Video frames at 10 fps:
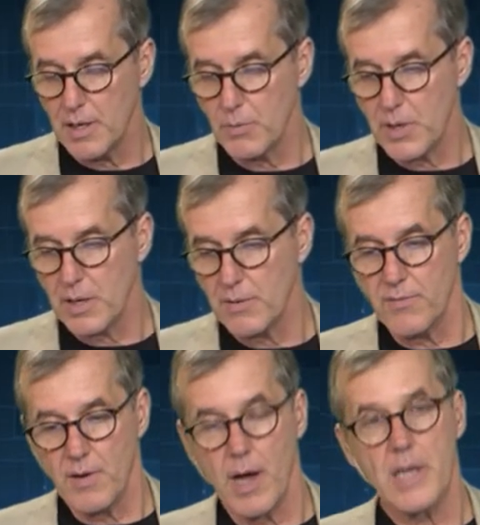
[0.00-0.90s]
we
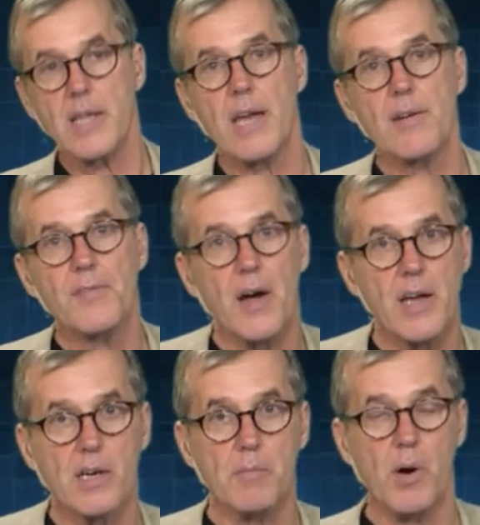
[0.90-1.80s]
can
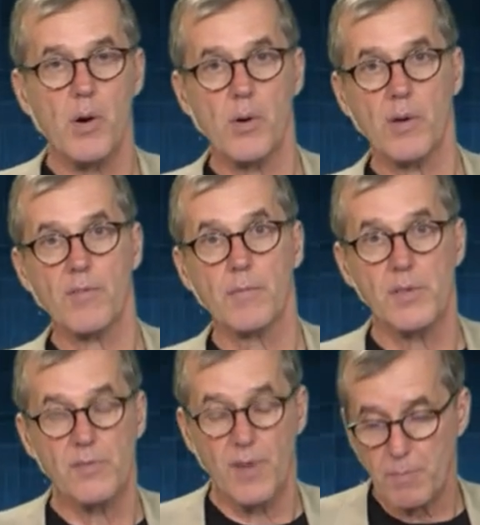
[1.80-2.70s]
identify a component from
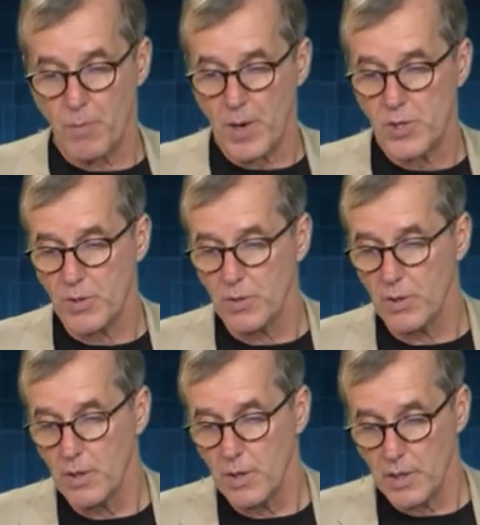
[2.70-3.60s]
its vibrational
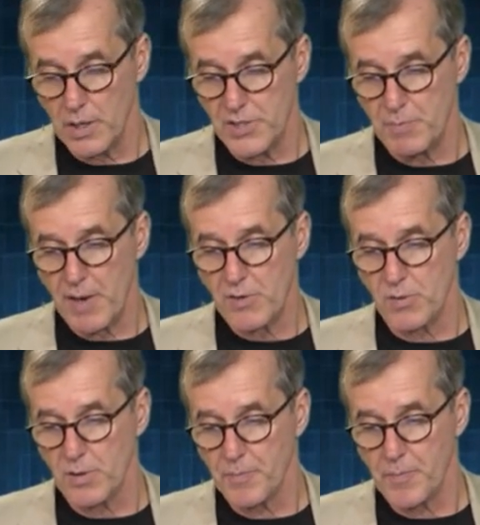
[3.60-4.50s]

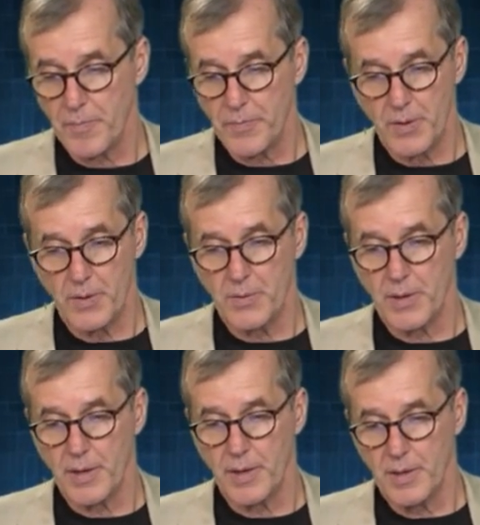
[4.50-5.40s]
spectra.
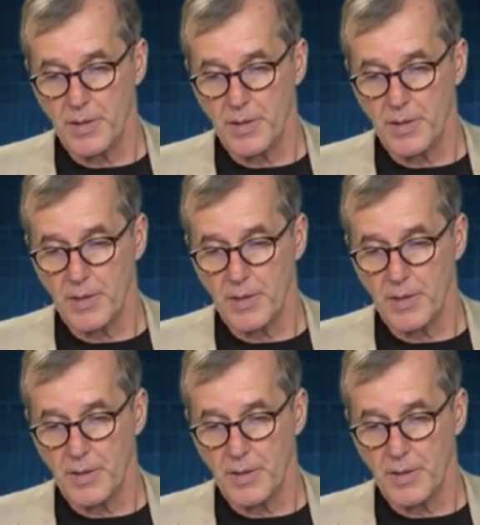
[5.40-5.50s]
Okay,